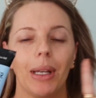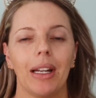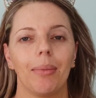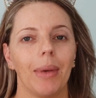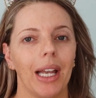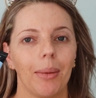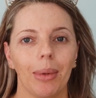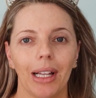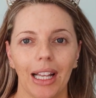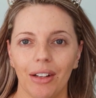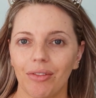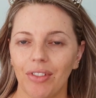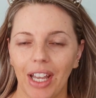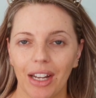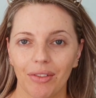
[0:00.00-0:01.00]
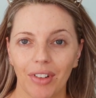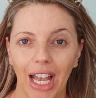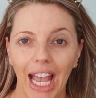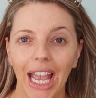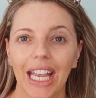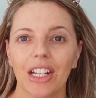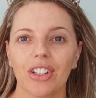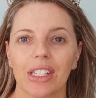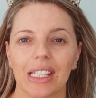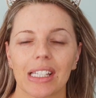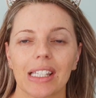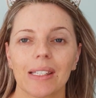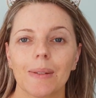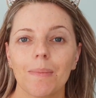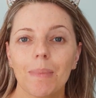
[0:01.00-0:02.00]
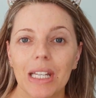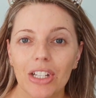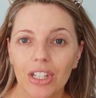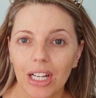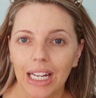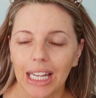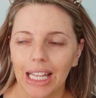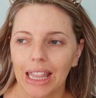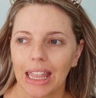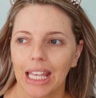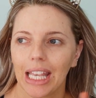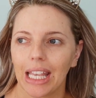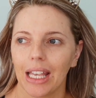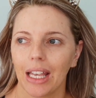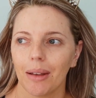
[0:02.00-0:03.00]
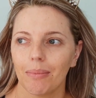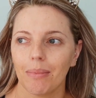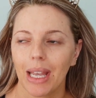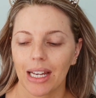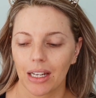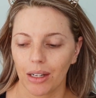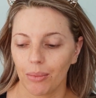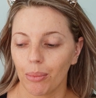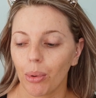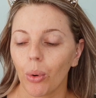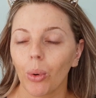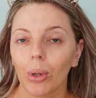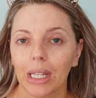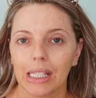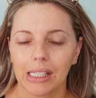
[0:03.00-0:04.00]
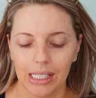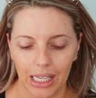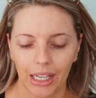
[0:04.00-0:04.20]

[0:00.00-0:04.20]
been a Maybelline fan for ages, especially the matte and poreless.